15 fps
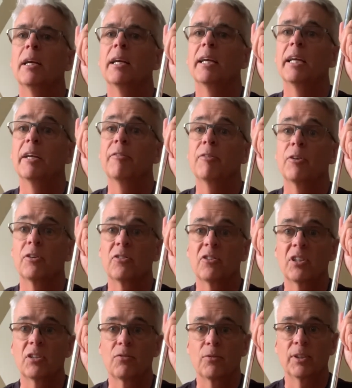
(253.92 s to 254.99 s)
If you're
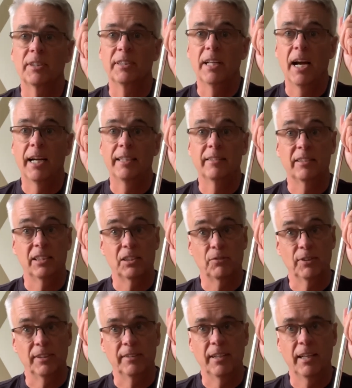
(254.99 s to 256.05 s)
6'9",
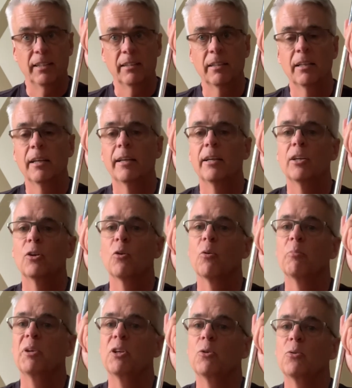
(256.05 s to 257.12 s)
6'10", you'll
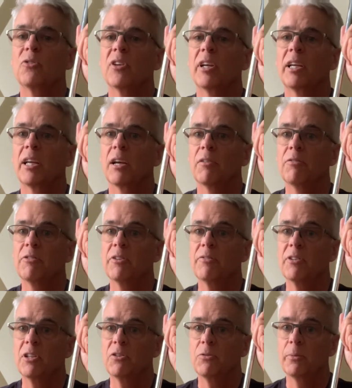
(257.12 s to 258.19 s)
be using a
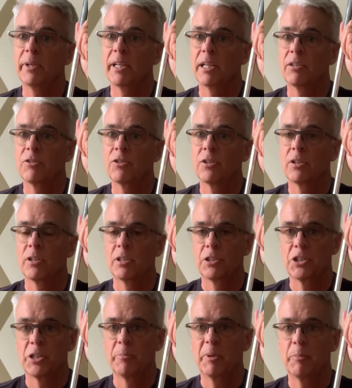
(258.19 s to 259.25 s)
53-inch
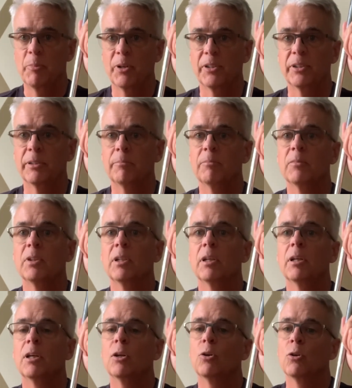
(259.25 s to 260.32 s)
GP putter,
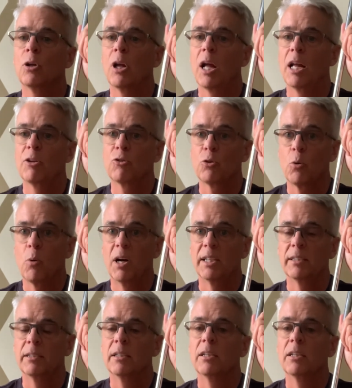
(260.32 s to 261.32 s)
and so on.